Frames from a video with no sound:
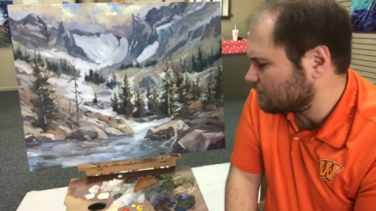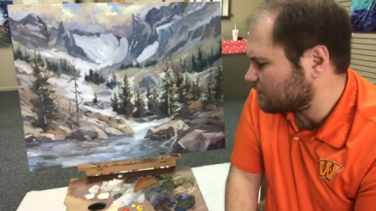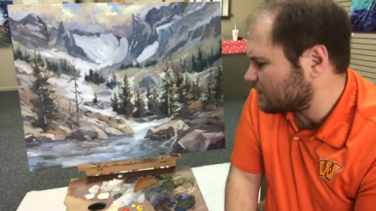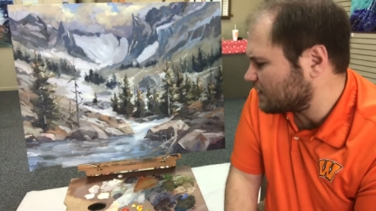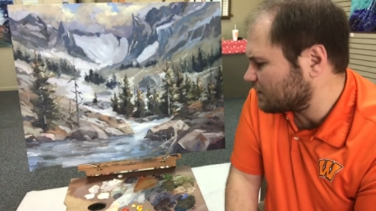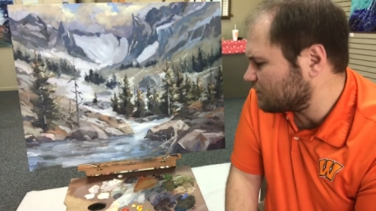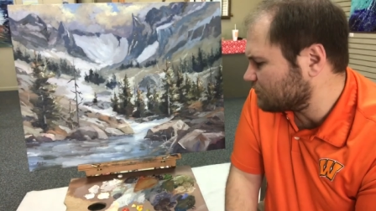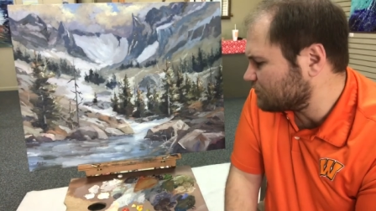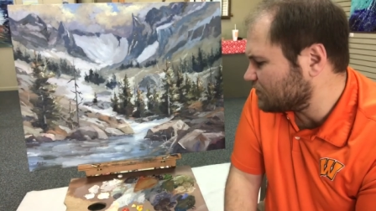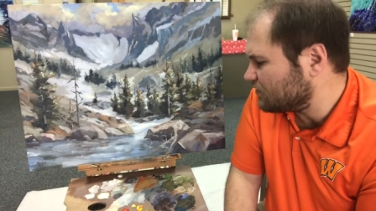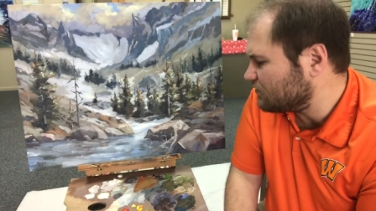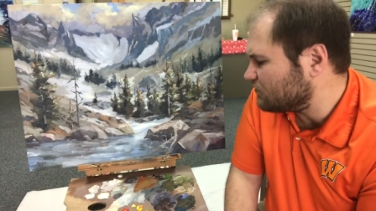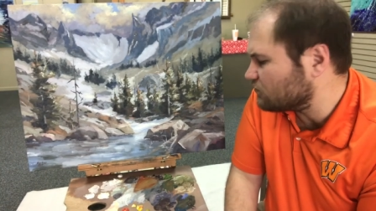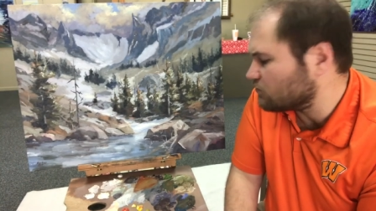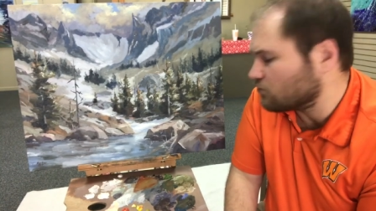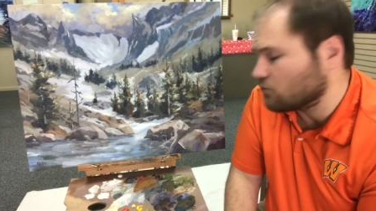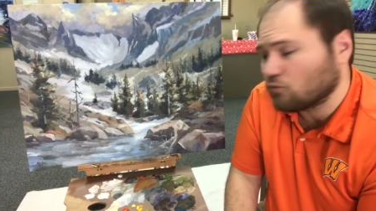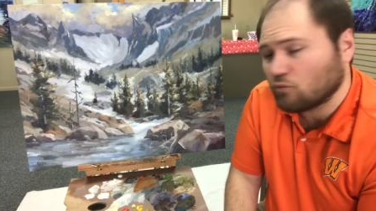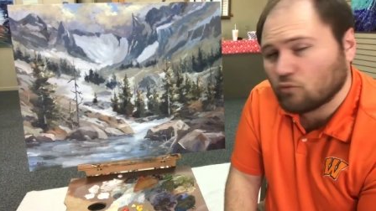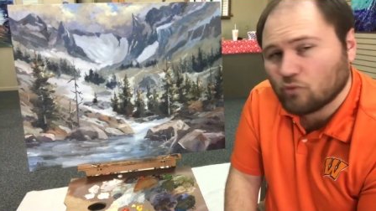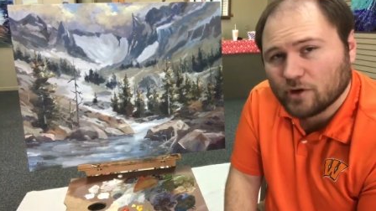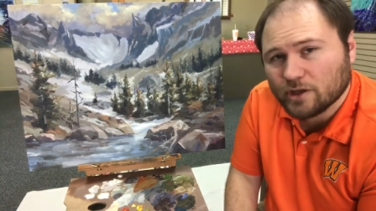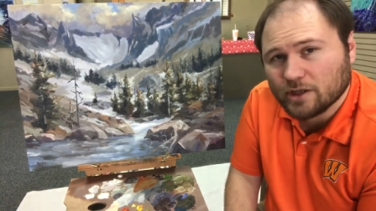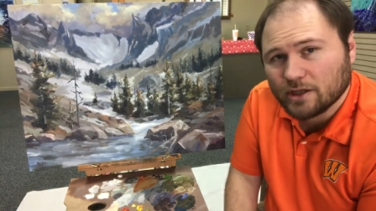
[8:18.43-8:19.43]
I don't use
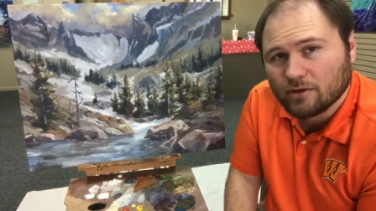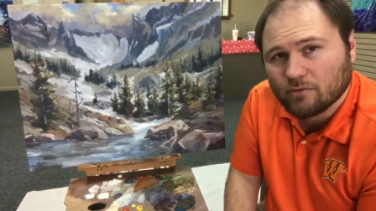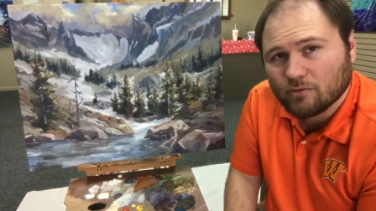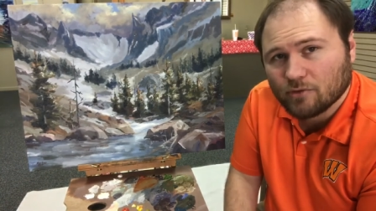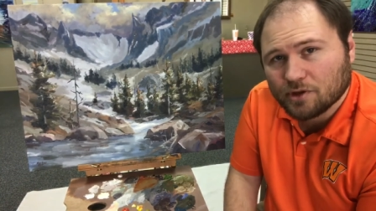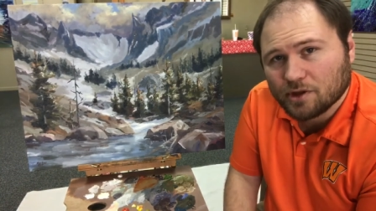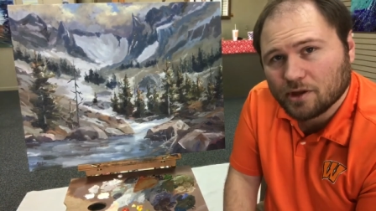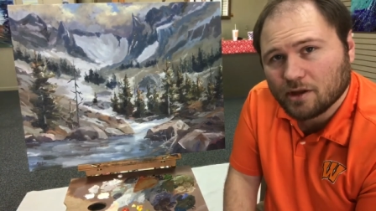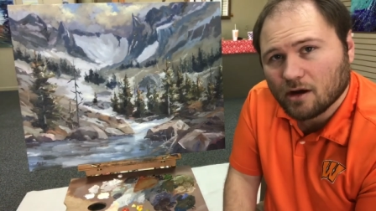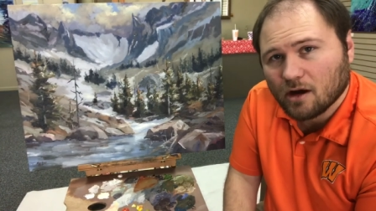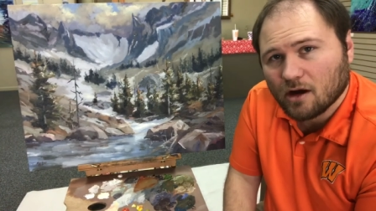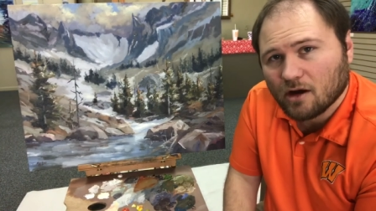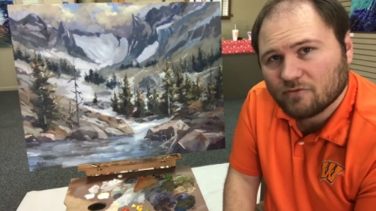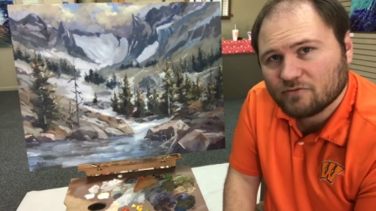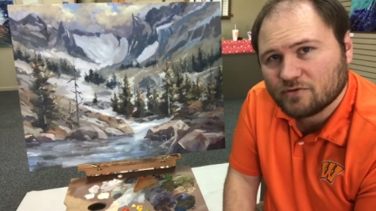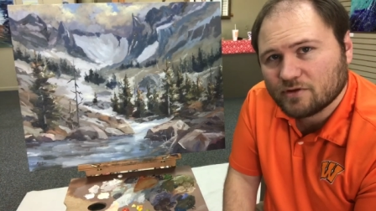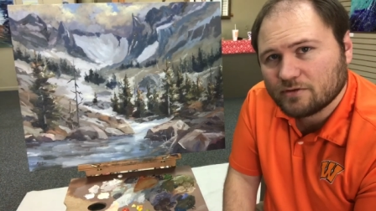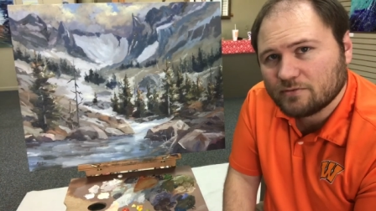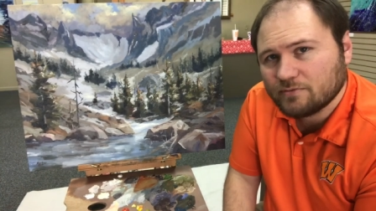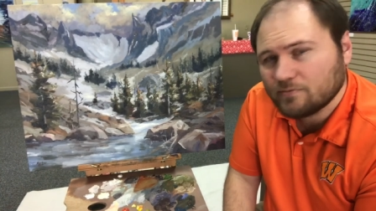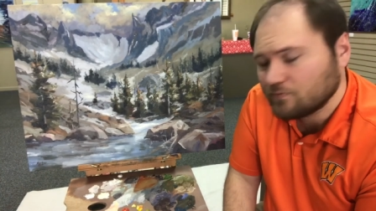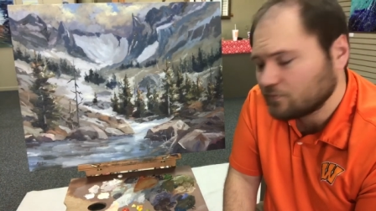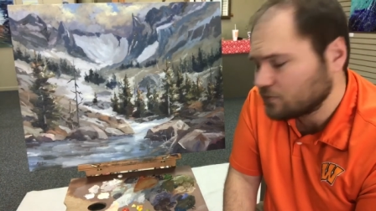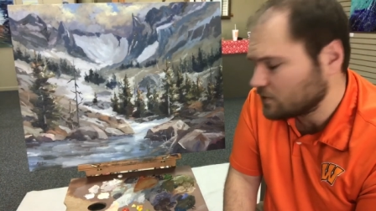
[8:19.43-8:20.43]
really
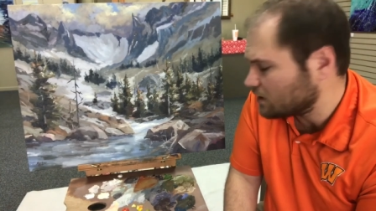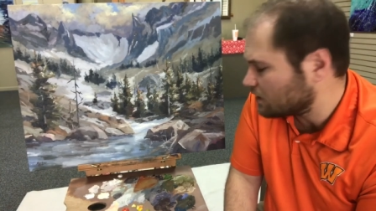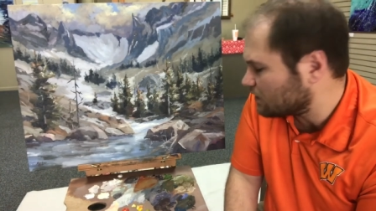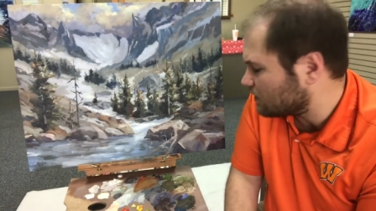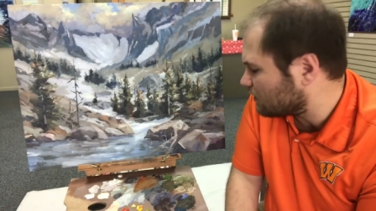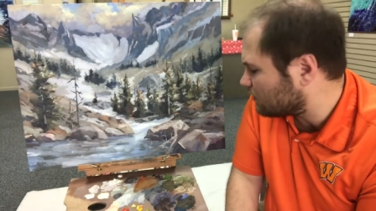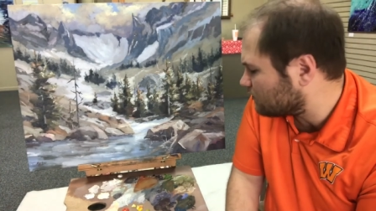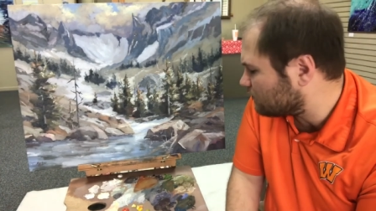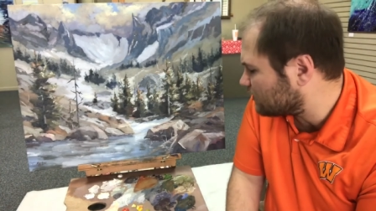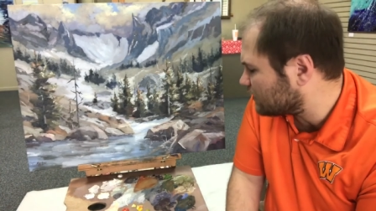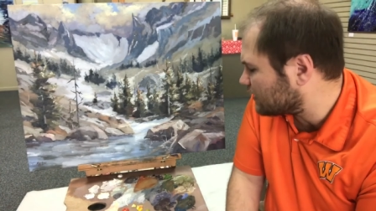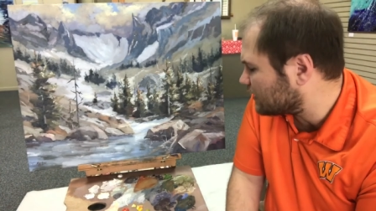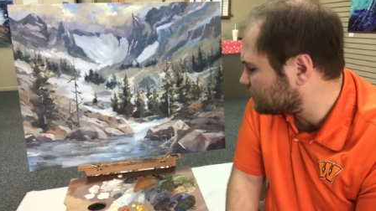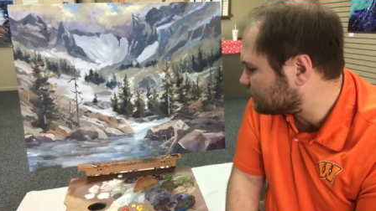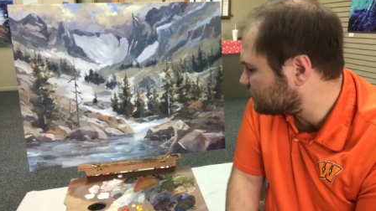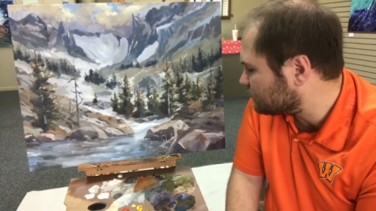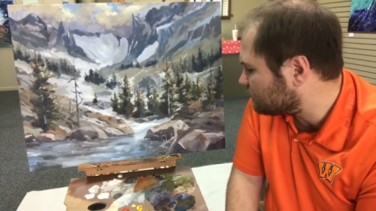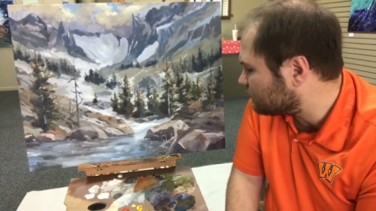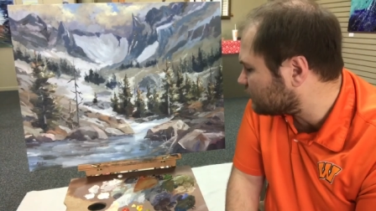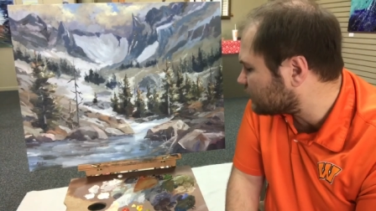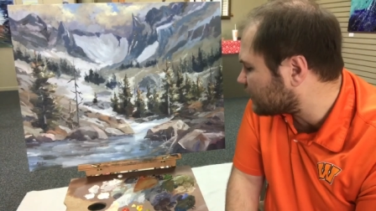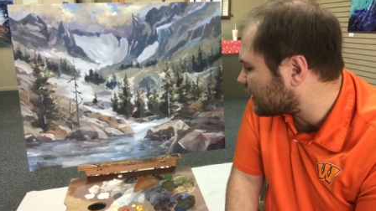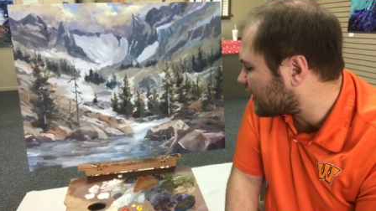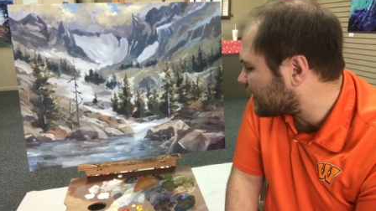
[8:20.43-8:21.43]
often. But I
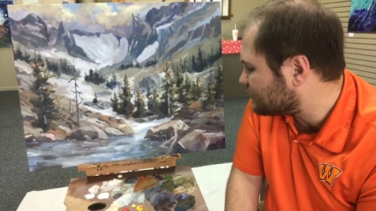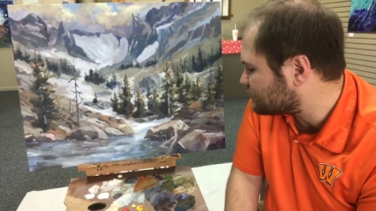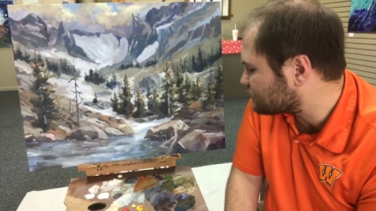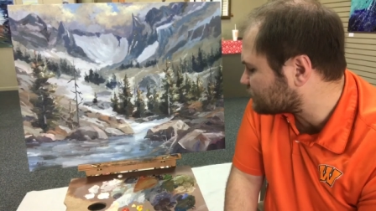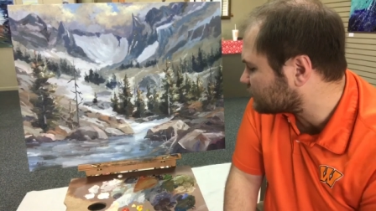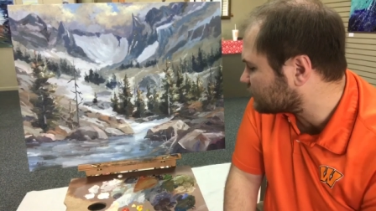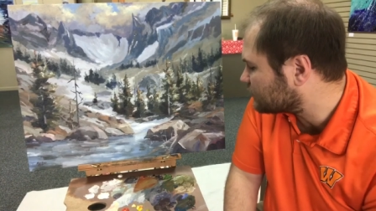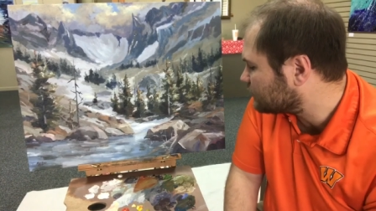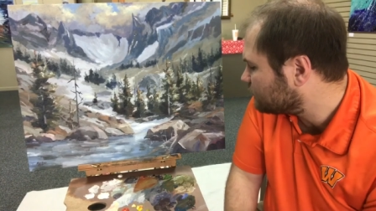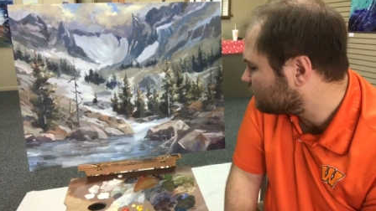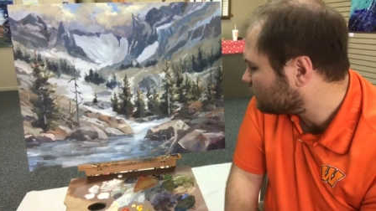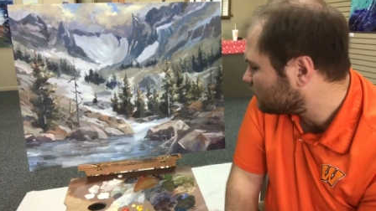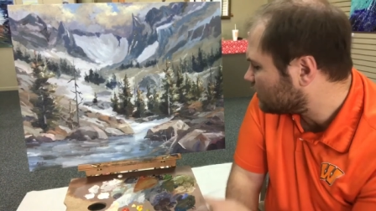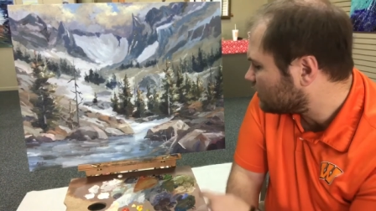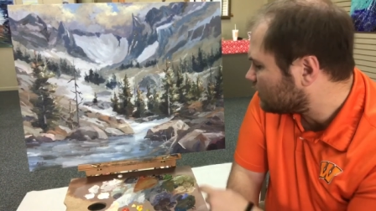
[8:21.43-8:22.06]
do occasionally.